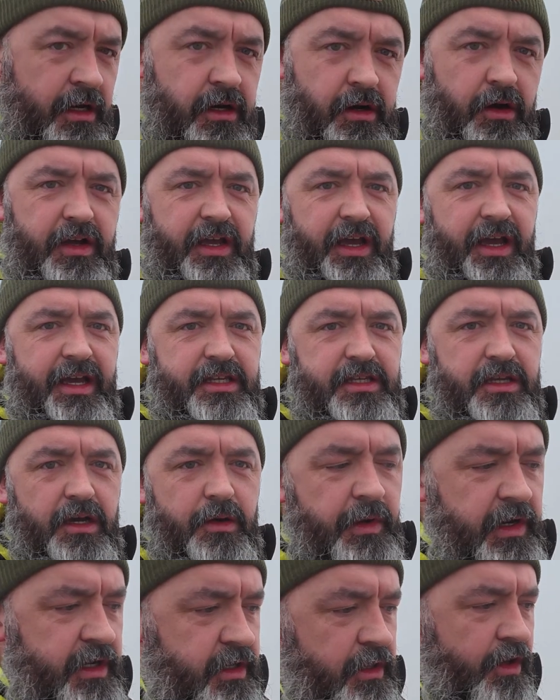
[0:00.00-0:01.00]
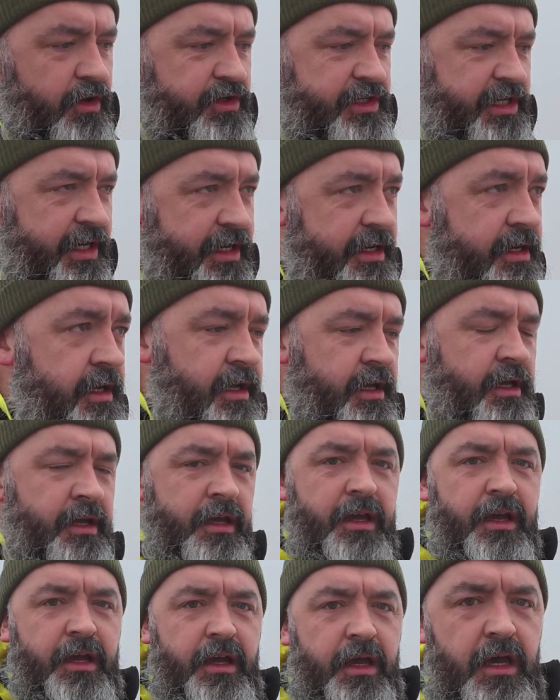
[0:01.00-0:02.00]
Okay, so we're closing
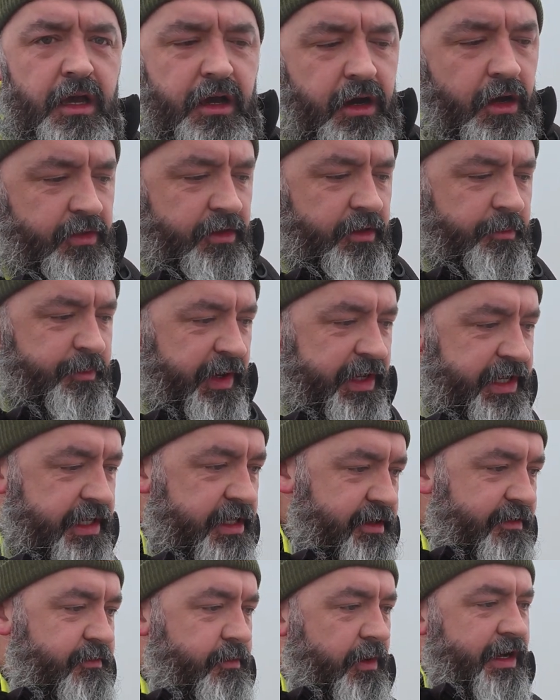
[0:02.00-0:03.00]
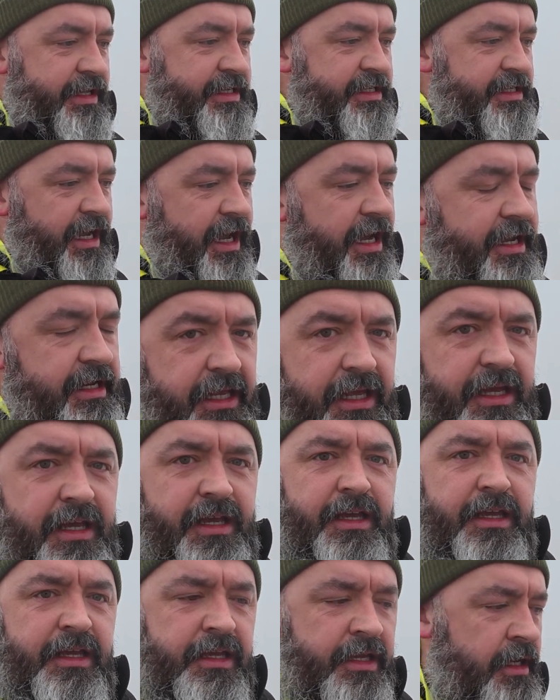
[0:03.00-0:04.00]
on the peak of Whernside.
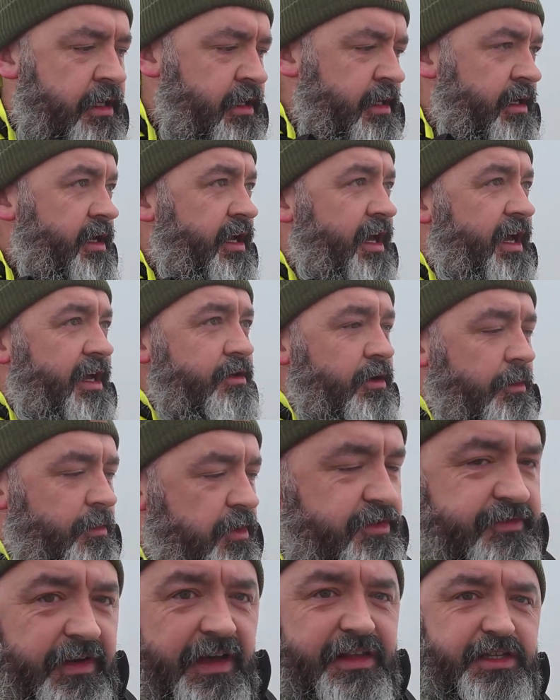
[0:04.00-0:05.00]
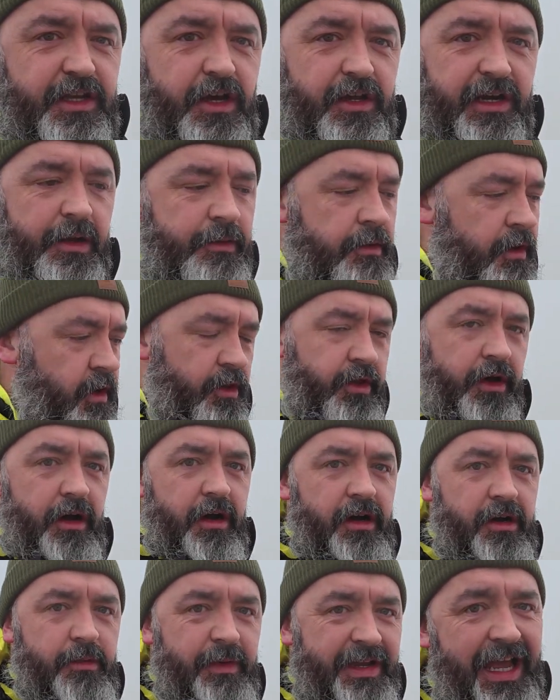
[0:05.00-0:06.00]
Not much further to go now, although
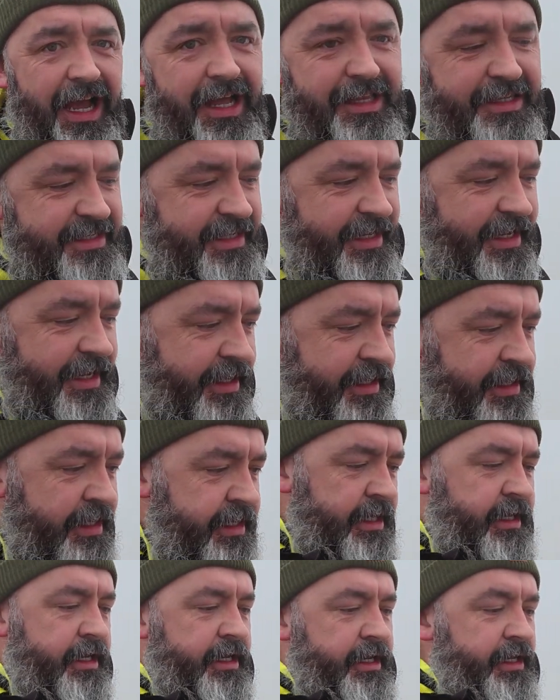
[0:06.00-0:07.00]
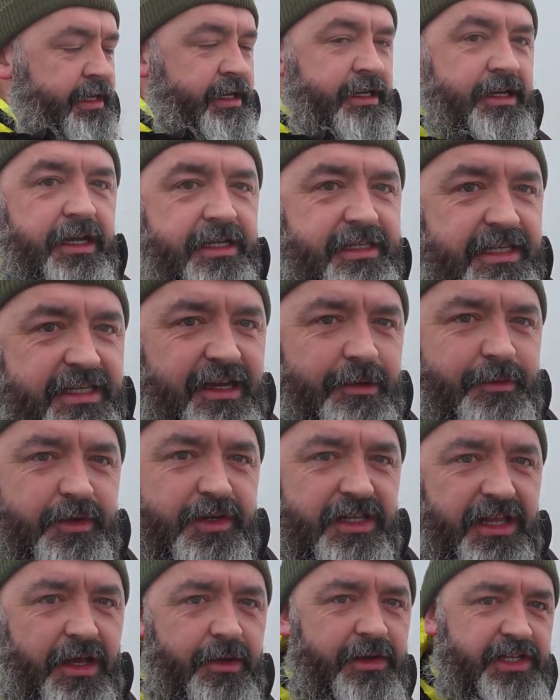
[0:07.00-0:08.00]
you can't see it. This is that
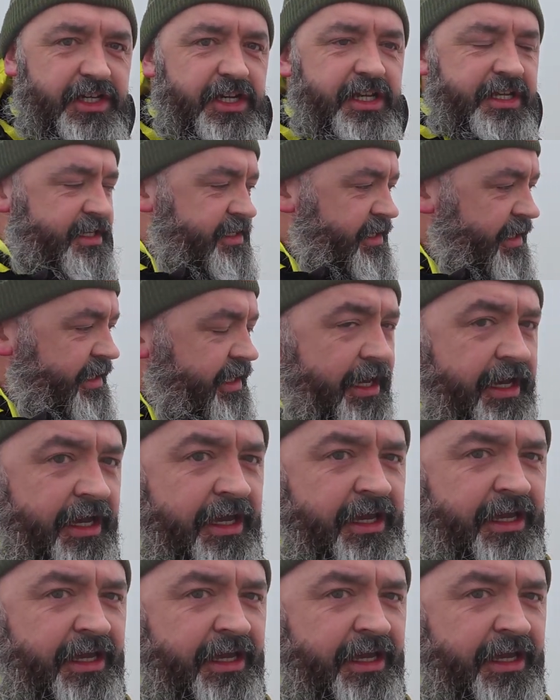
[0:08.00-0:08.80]
much cloud as you can see.